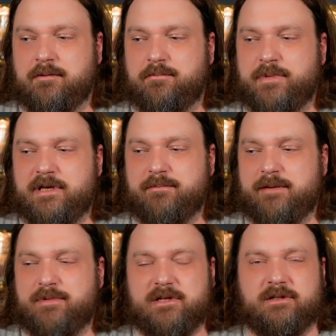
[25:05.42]
being
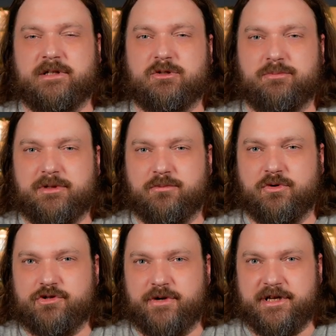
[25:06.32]
maybe a little bit
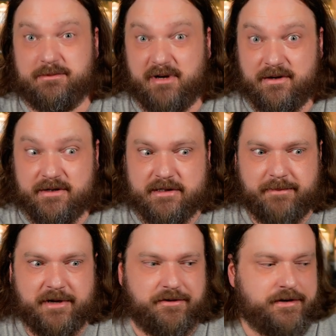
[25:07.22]
more transparent
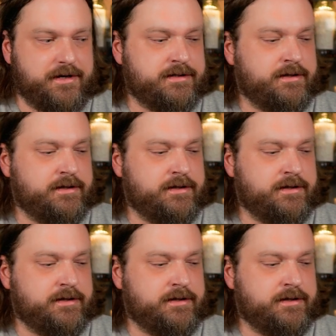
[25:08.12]
about things.